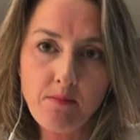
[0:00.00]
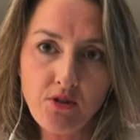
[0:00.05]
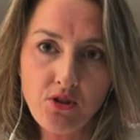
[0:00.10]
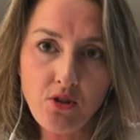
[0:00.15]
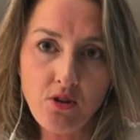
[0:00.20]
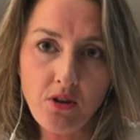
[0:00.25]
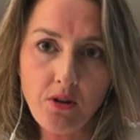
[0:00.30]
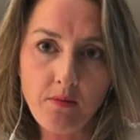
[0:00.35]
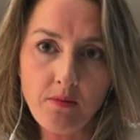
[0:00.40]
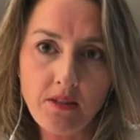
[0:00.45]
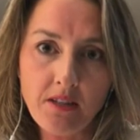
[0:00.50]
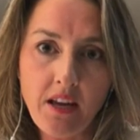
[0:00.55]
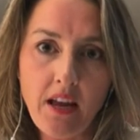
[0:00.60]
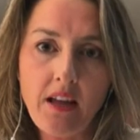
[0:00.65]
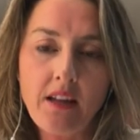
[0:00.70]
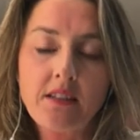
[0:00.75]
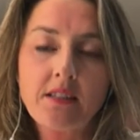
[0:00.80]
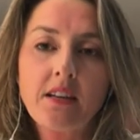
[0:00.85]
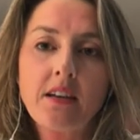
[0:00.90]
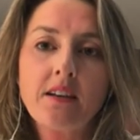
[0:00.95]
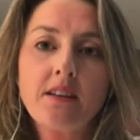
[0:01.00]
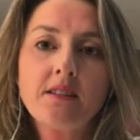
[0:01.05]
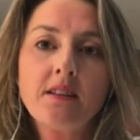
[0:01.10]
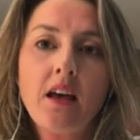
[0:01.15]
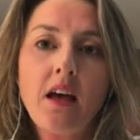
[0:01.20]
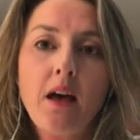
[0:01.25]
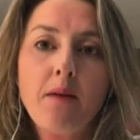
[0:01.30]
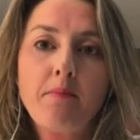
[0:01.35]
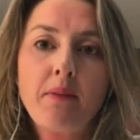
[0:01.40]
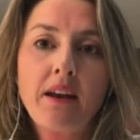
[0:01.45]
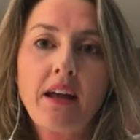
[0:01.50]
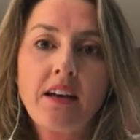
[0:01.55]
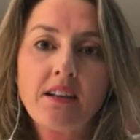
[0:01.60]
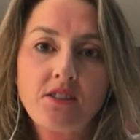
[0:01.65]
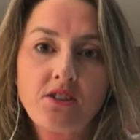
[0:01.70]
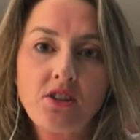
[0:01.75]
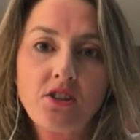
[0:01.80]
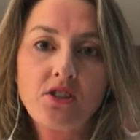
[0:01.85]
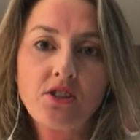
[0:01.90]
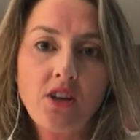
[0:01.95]
circumstances, but has
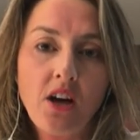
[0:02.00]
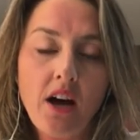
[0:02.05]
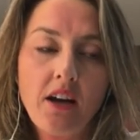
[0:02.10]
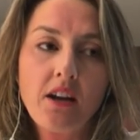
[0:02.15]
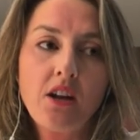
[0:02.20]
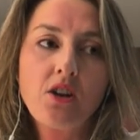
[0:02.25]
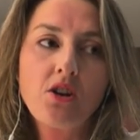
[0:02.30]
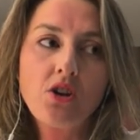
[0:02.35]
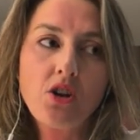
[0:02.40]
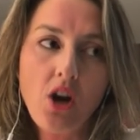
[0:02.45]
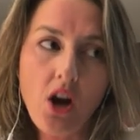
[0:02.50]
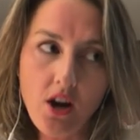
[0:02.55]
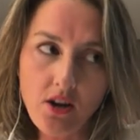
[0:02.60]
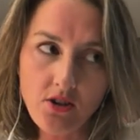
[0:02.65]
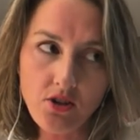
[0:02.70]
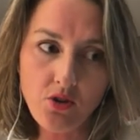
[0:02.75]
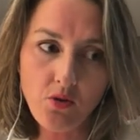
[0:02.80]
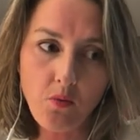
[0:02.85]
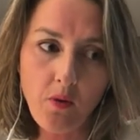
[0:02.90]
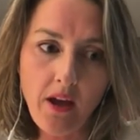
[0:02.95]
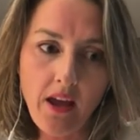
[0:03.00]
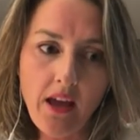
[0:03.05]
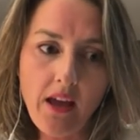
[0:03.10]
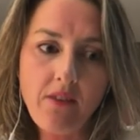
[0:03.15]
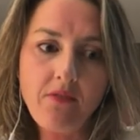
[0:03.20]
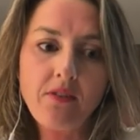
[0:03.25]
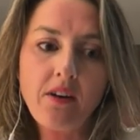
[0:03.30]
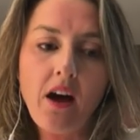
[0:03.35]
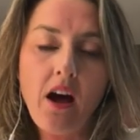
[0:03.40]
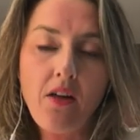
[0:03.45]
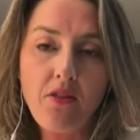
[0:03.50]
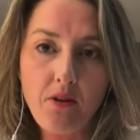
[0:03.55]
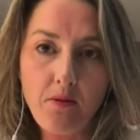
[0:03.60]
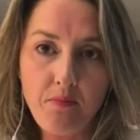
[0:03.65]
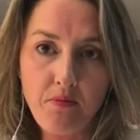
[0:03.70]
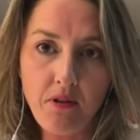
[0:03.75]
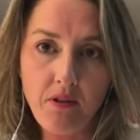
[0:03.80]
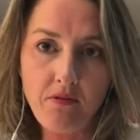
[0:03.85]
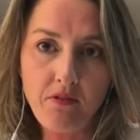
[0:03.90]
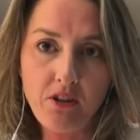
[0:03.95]
decided not to waive other
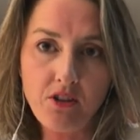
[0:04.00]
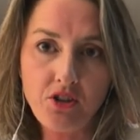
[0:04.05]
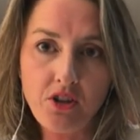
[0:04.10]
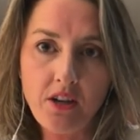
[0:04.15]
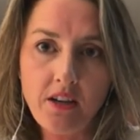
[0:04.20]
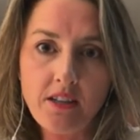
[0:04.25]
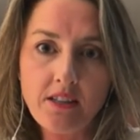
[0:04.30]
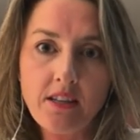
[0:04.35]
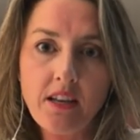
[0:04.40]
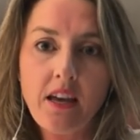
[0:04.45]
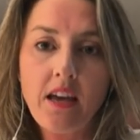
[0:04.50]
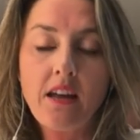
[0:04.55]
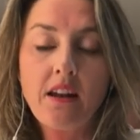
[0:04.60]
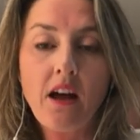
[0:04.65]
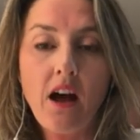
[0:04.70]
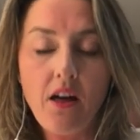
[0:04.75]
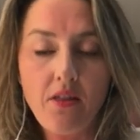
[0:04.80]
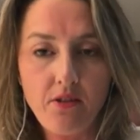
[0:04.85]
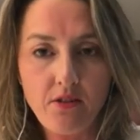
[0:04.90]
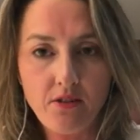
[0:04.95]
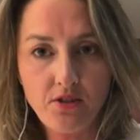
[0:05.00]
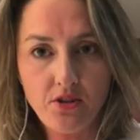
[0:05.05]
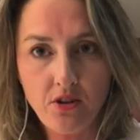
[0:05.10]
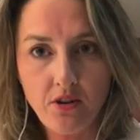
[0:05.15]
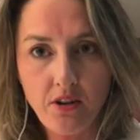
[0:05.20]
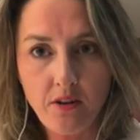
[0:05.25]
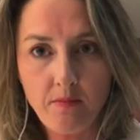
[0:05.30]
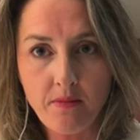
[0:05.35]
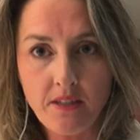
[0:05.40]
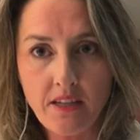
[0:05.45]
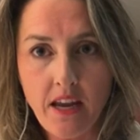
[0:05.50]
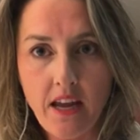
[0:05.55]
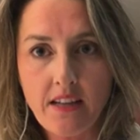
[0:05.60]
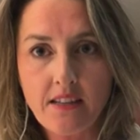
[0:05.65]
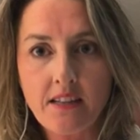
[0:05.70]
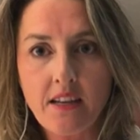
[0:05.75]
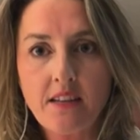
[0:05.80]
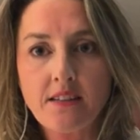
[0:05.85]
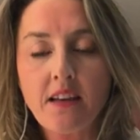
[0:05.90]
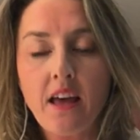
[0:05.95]
privileges in other
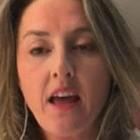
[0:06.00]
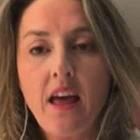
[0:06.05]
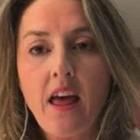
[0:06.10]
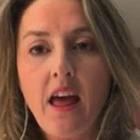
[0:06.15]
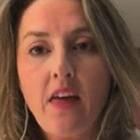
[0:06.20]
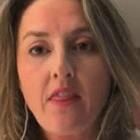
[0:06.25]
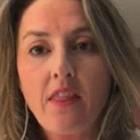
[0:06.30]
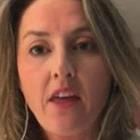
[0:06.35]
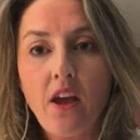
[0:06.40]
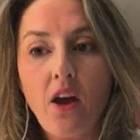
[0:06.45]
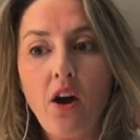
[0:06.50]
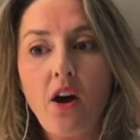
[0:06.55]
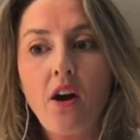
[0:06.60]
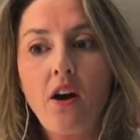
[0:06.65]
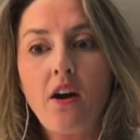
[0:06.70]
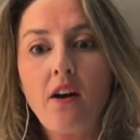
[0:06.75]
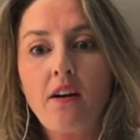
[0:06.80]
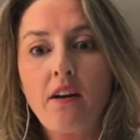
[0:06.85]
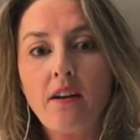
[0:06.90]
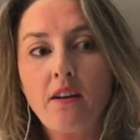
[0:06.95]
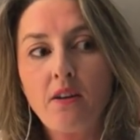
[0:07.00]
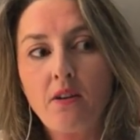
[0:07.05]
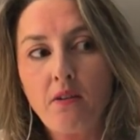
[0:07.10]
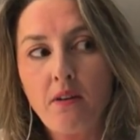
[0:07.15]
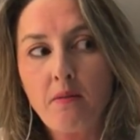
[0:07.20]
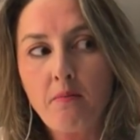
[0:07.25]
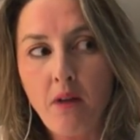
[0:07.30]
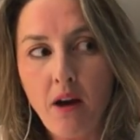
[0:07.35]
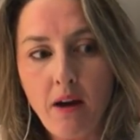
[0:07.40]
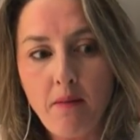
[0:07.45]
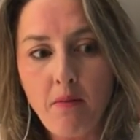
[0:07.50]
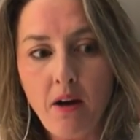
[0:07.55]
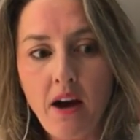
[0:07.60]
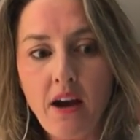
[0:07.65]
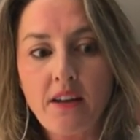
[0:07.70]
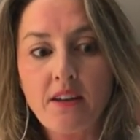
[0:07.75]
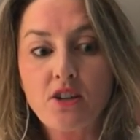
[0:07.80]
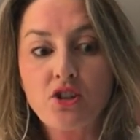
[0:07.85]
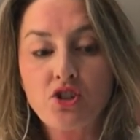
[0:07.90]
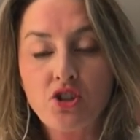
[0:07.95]
circumstances. And they are, you know, in my
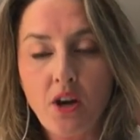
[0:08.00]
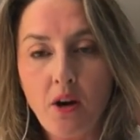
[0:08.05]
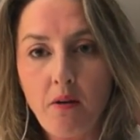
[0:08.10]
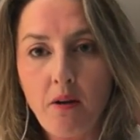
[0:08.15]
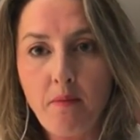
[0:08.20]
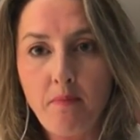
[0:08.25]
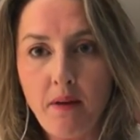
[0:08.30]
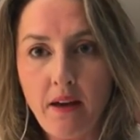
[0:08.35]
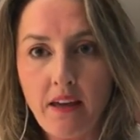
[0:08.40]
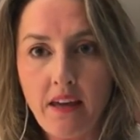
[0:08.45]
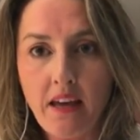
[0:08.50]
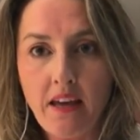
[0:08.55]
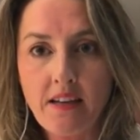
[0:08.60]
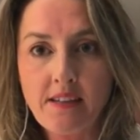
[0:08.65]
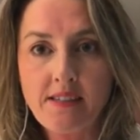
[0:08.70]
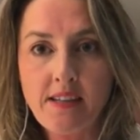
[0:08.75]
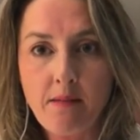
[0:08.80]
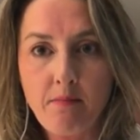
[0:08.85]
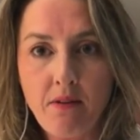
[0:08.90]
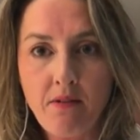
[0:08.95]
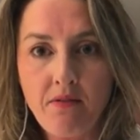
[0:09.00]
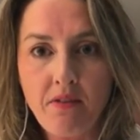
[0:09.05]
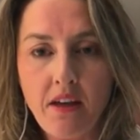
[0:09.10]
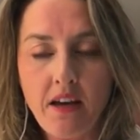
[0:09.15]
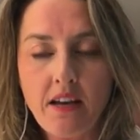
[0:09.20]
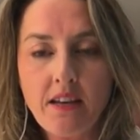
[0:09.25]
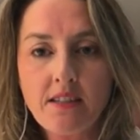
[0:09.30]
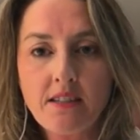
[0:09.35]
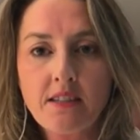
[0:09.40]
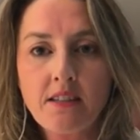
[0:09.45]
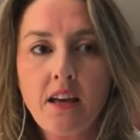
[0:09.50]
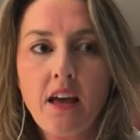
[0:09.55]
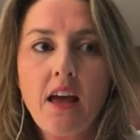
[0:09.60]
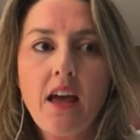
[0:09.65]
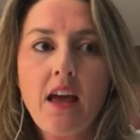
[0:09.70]
mind, cherry picking some of this.